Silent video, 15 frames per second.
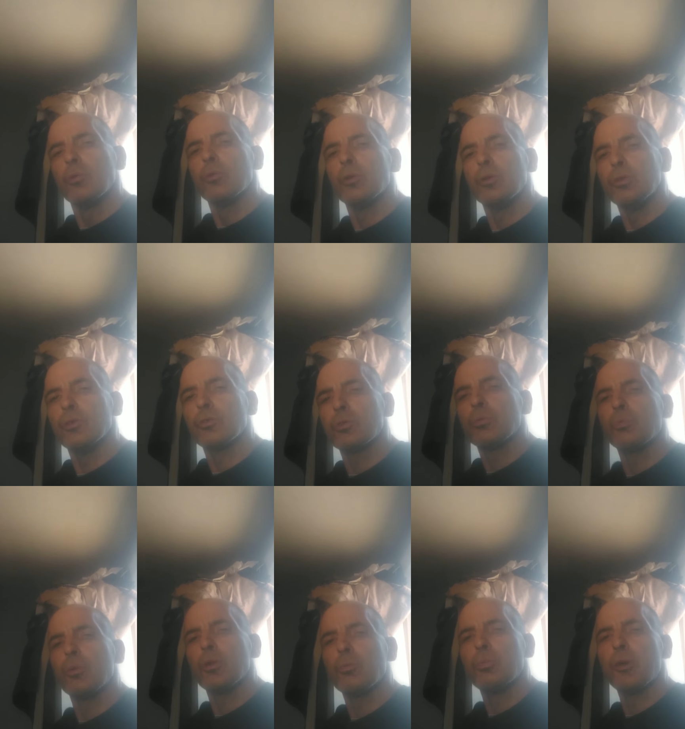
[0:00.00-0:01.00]
Well, it used to
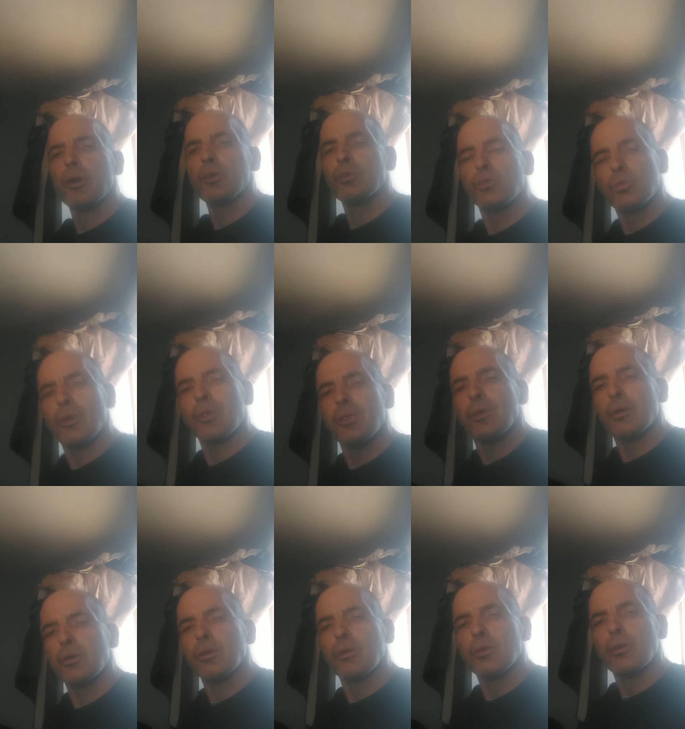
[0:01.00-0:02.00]
be a pound
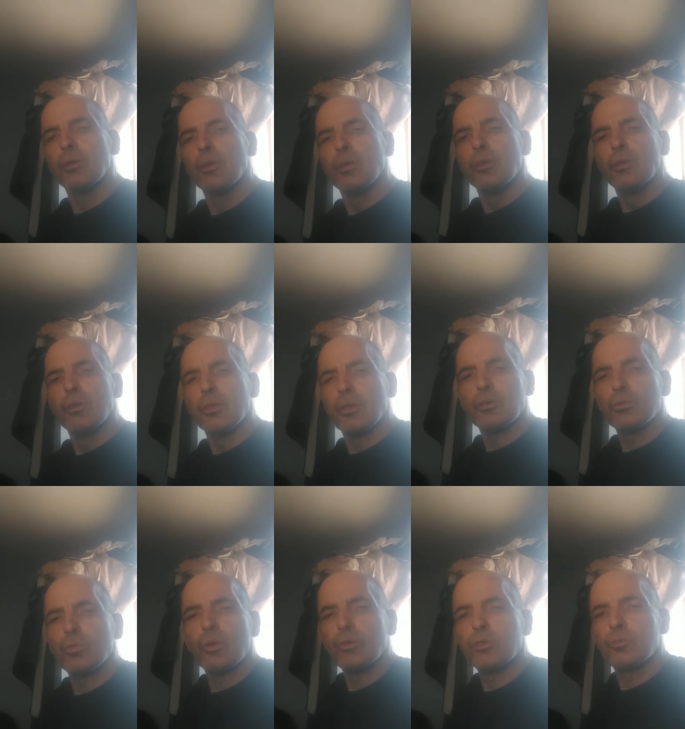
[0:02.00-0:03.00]
twenty.
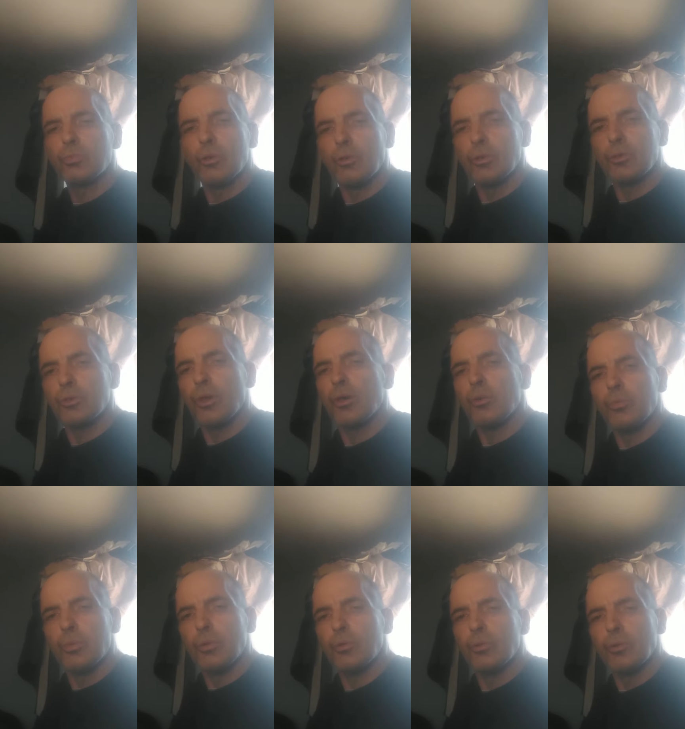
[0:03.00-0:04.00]
That's one small
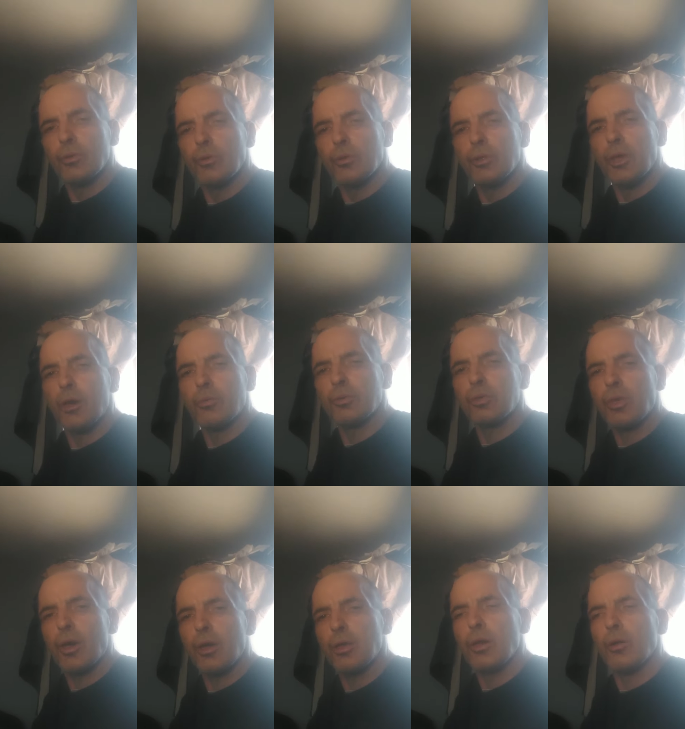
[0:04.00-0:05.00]
example. The other
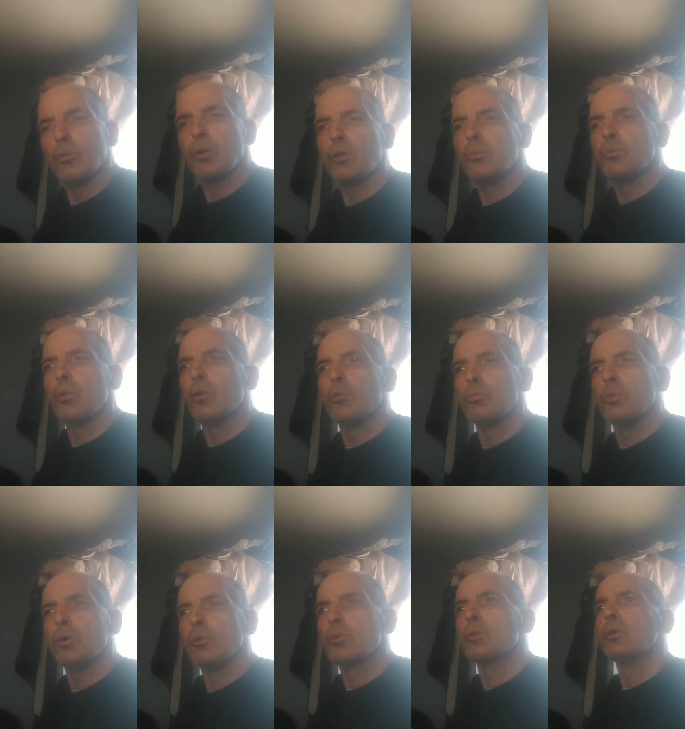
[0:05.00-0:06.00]
day I went and bought
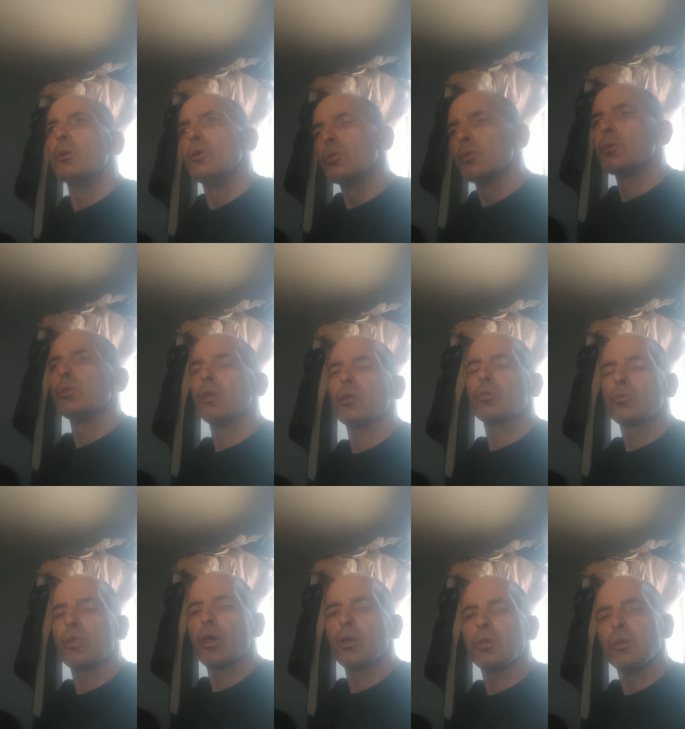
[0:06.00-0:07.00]
milk. The next
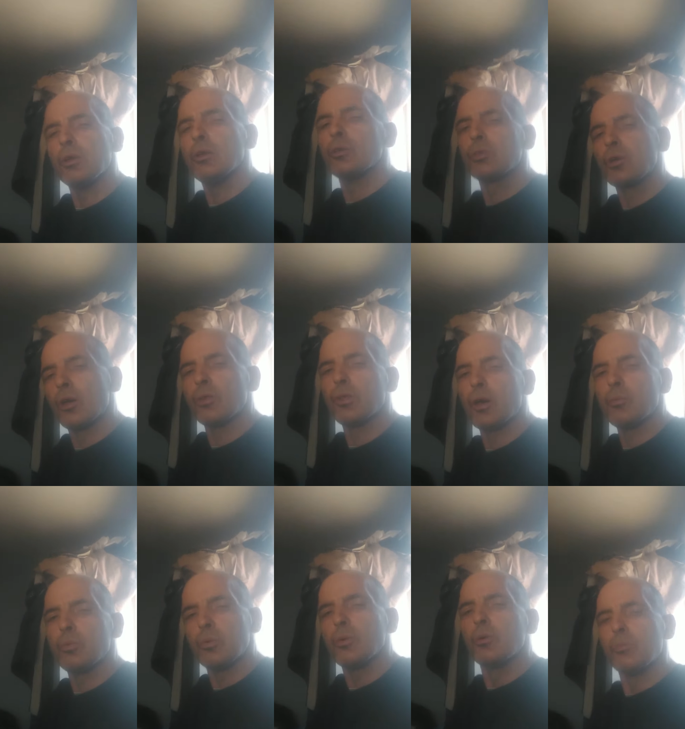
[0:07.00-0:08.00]
day it had gone
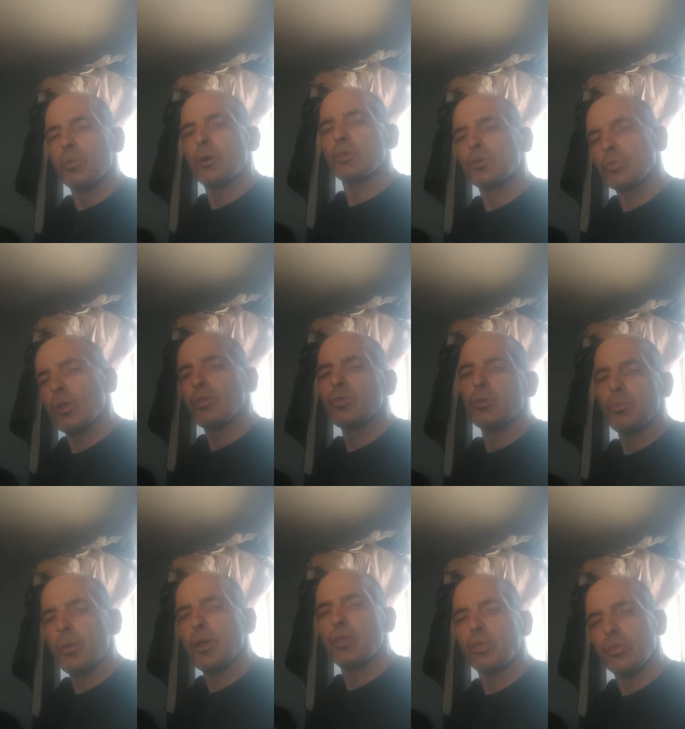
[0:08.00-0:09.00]
up by twenty
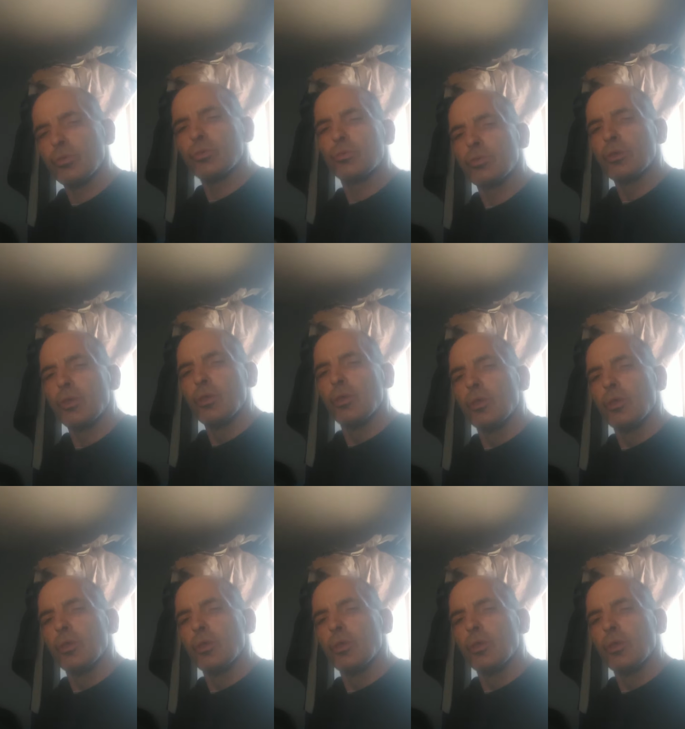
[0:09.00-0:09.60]
pence.